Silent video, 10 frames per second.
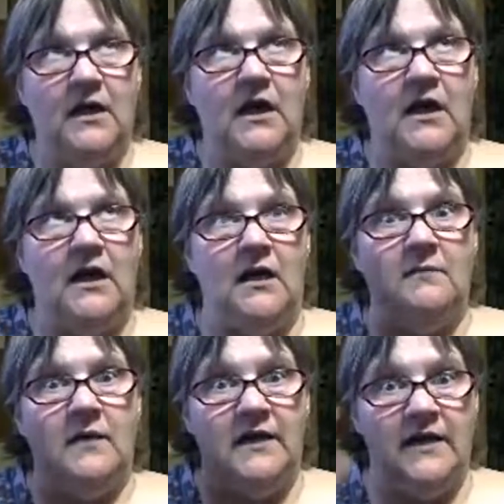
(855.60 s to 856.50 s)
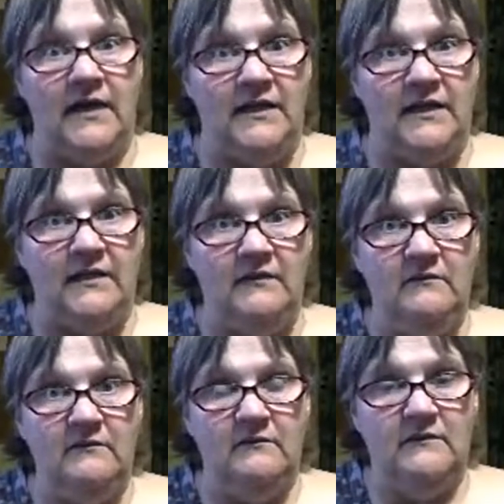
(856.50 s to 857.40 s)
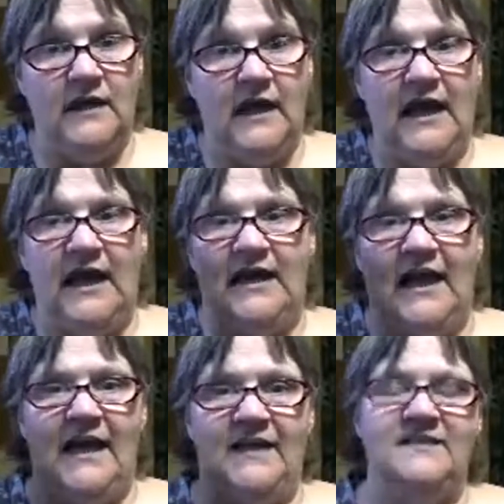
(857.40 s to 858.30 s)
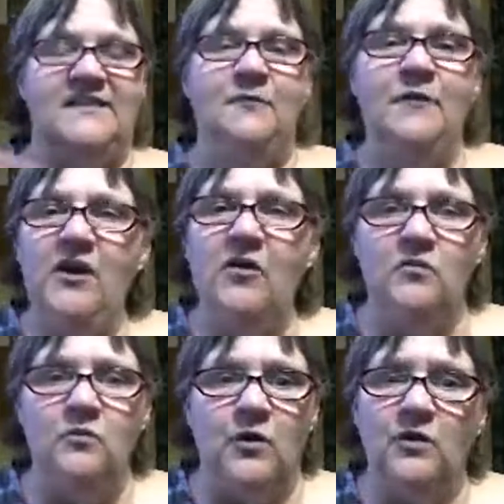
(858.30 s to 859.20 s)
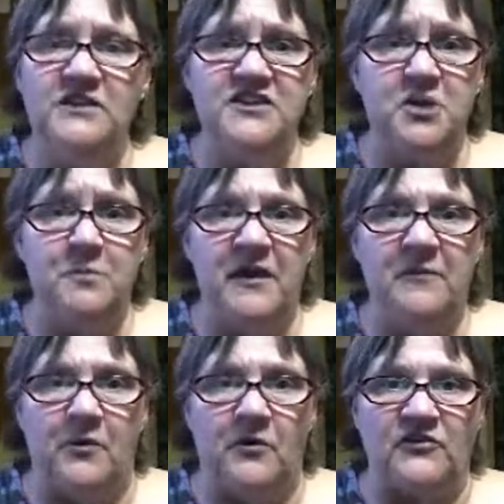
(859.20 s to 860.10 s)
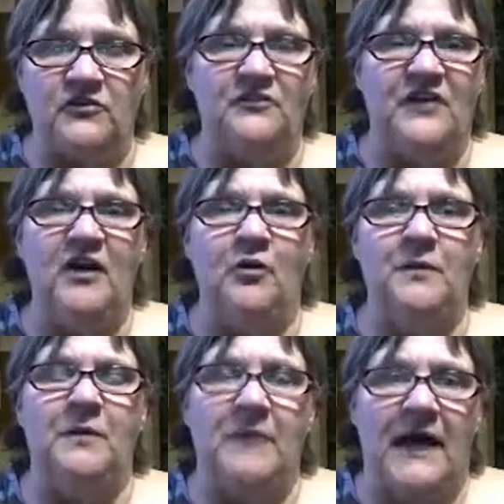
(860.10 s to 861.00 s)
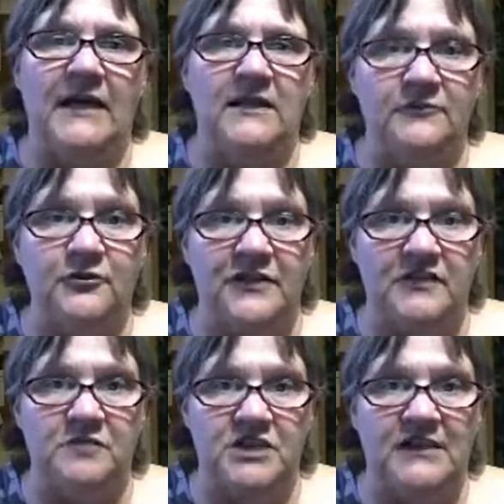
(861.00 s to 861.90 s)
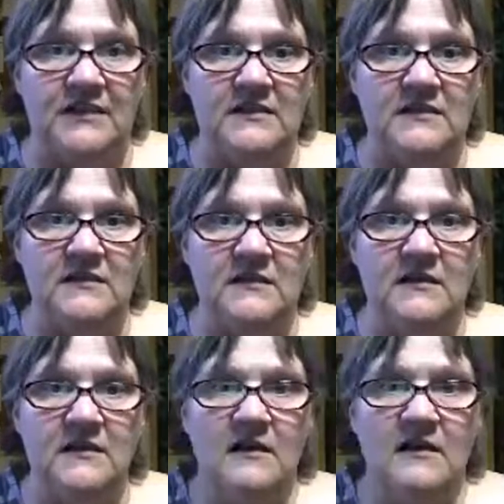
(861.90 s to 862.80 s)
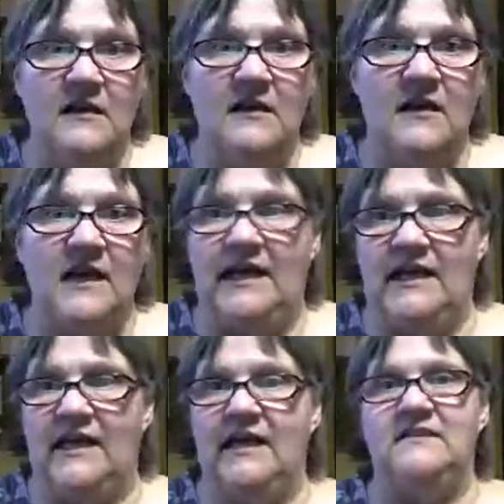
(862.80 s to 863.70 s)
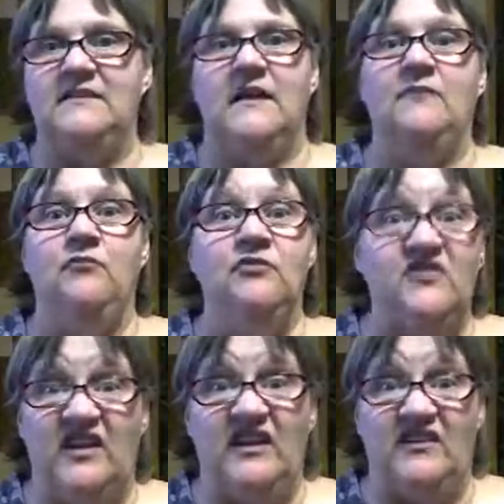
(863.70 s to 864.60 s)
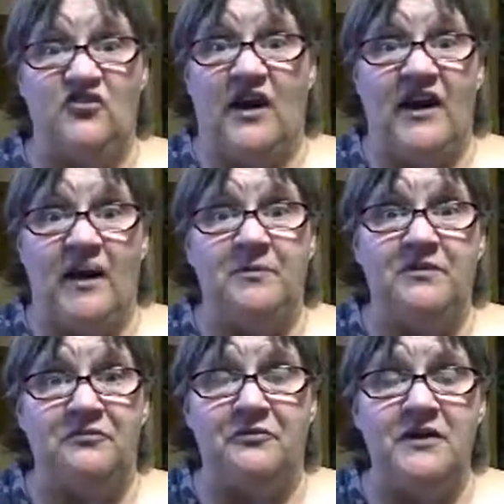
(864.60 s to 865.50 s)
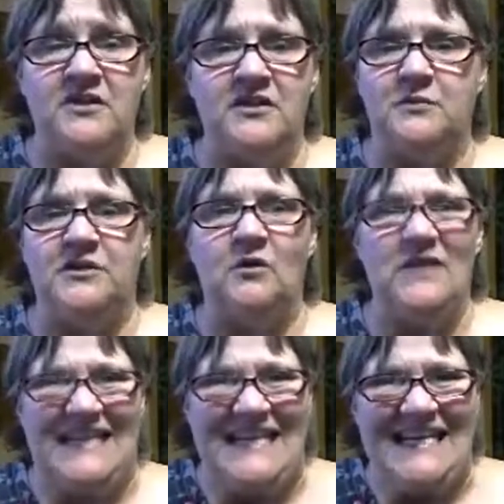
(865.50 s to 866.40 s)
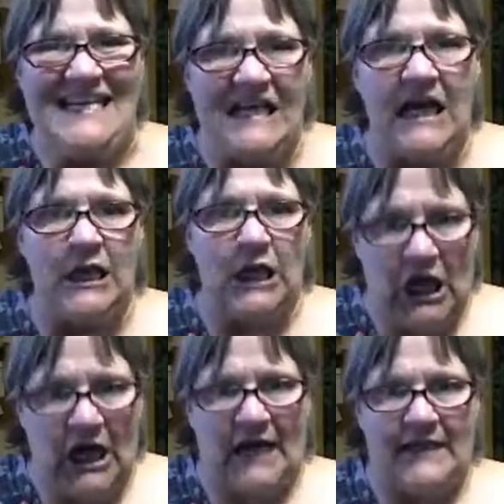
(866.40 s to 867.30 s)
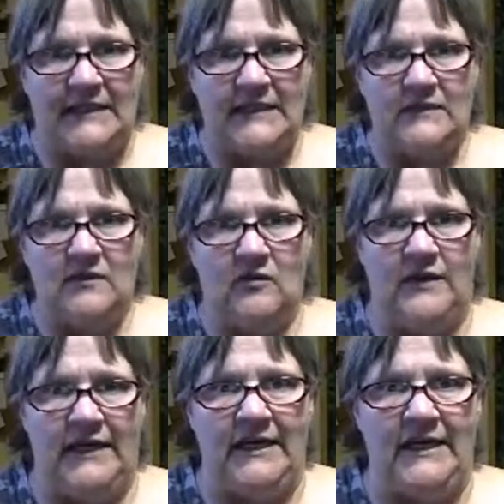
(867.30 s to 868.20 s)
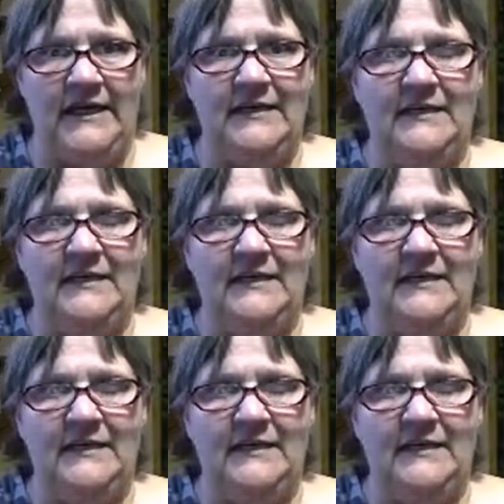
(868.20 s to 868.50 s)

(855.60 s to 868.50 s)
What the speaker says: an onion, and we're only 2 people. So if I open a packet of cream cheese, it will sit and dry up in the fridge because we don't eat a lot. Okay.